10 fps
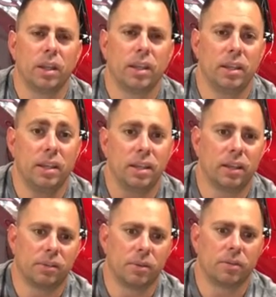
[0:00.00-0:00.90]

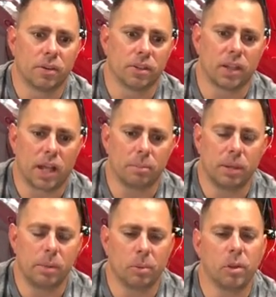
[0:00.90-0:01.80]
he refers a lot of
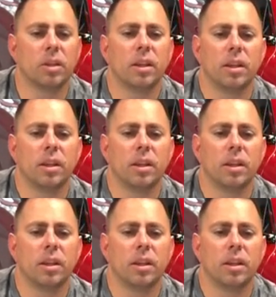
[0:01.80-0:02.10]
people.